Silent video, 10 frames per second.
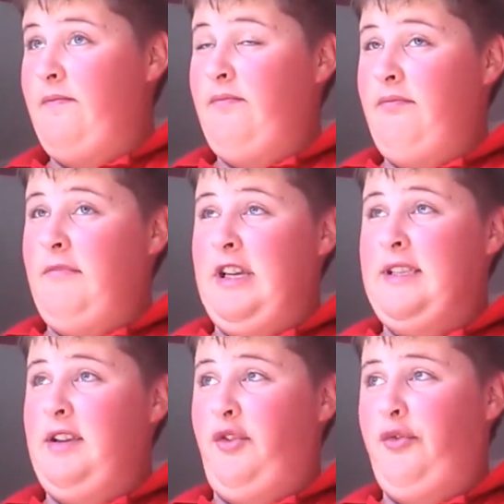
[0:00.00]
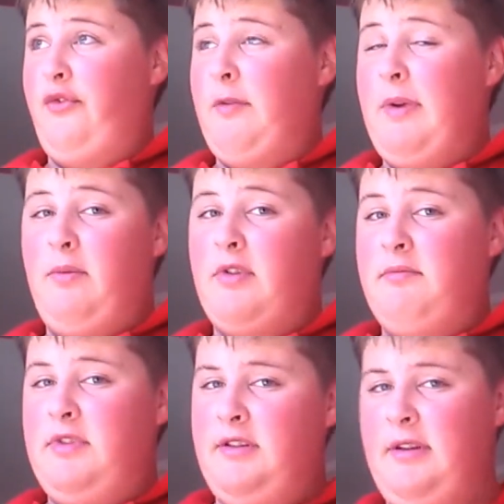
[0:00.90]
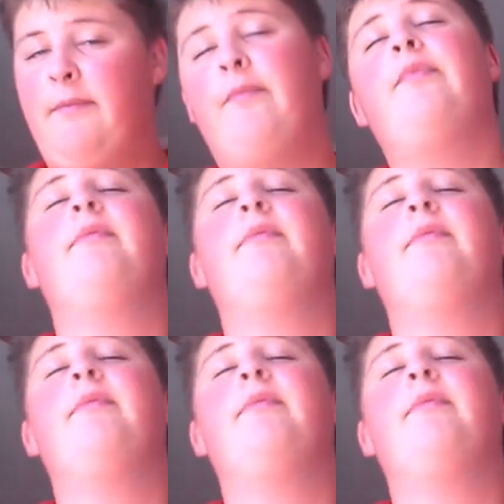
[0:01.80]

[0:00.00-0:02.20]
myself about what I'm doing. But